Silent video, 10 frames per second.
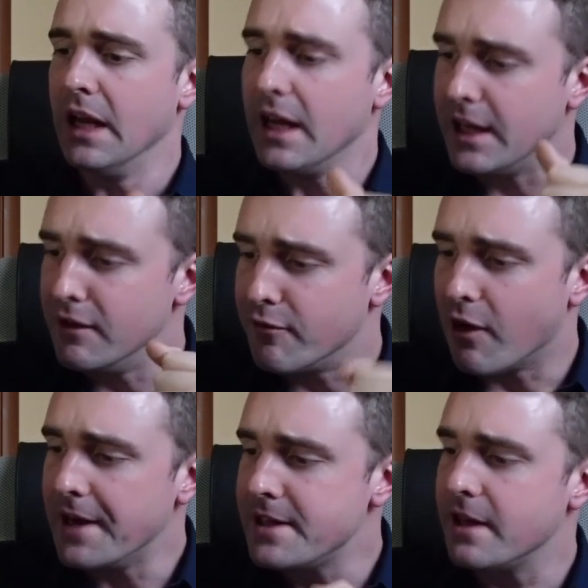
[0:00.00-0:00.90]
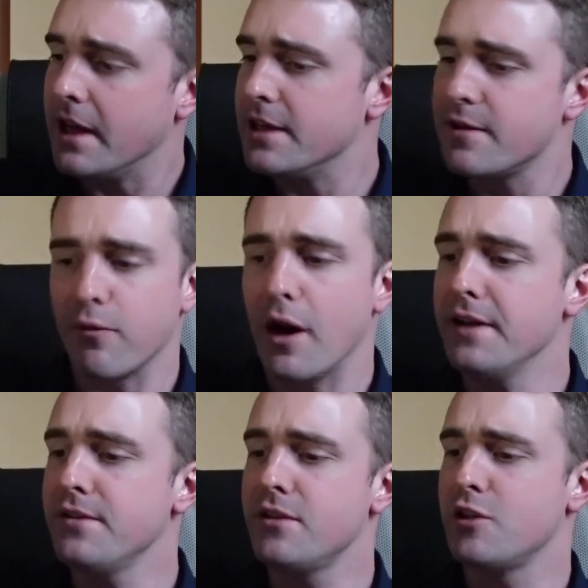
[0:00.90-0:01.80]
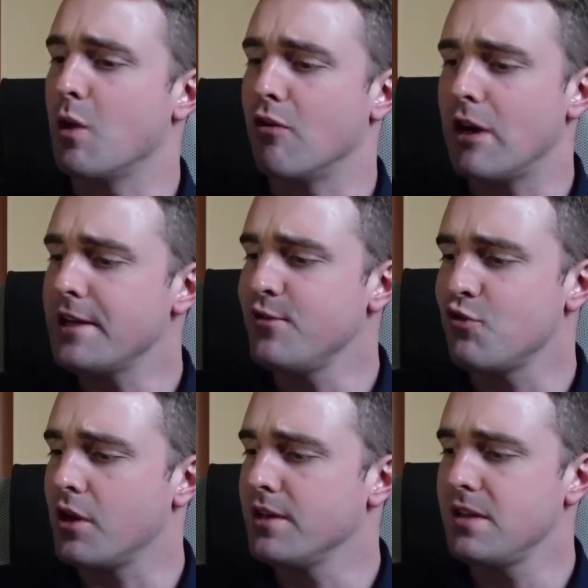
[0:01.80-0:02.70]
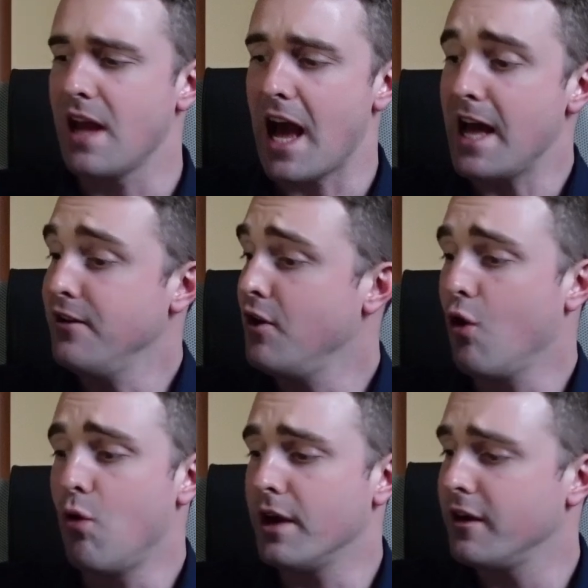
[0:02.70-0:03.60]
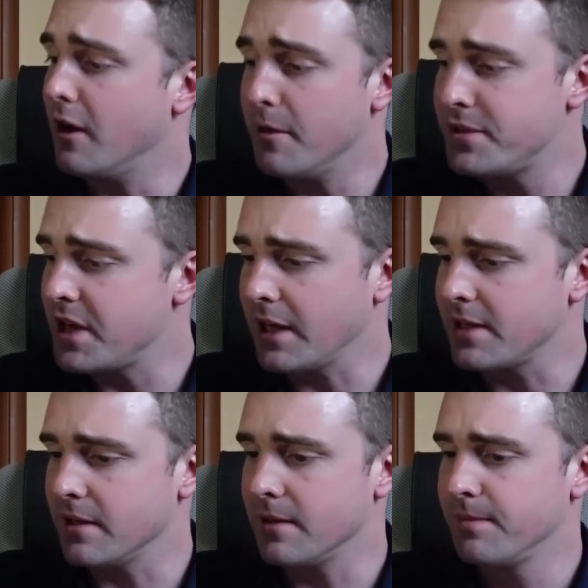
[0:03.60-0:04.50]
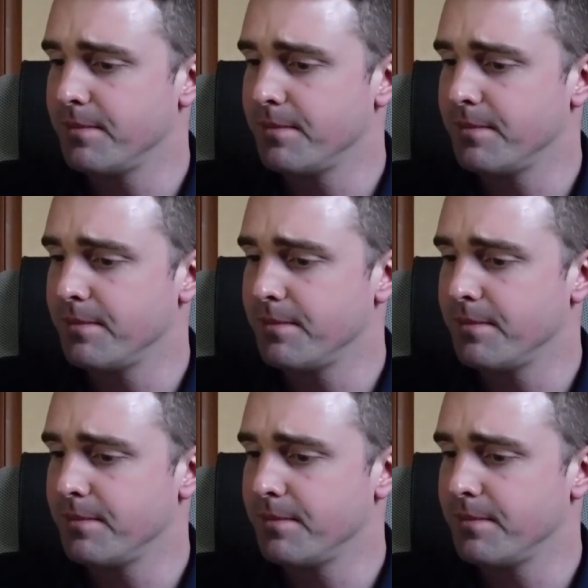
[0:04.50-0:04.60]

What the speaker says: He invited his friends to a restaurant and no one objected.